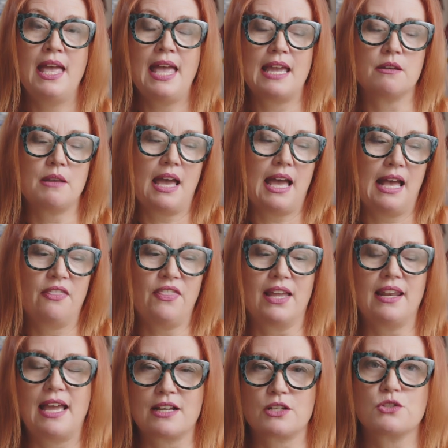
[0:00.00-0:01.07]
and add
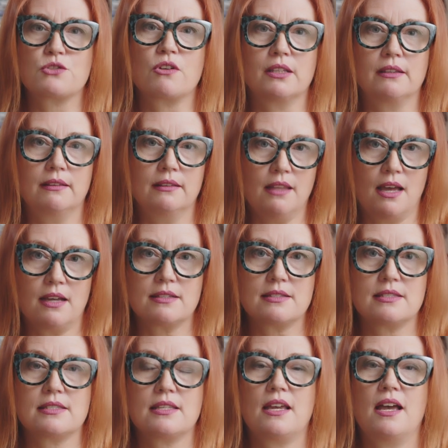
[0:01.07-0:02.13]
that extra
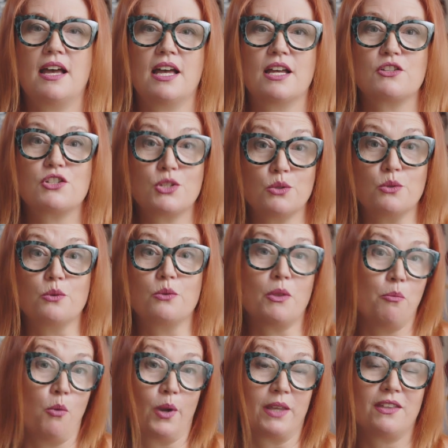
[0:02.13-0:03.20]
luxe to the
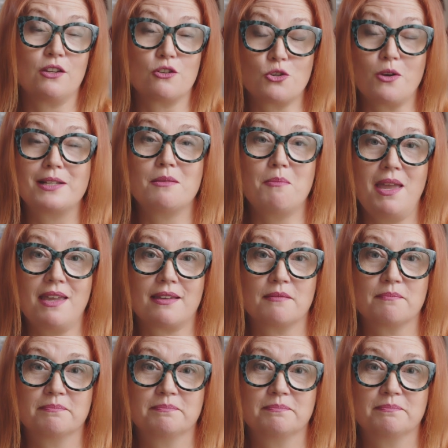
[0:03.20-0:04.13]
point that you're trying to make.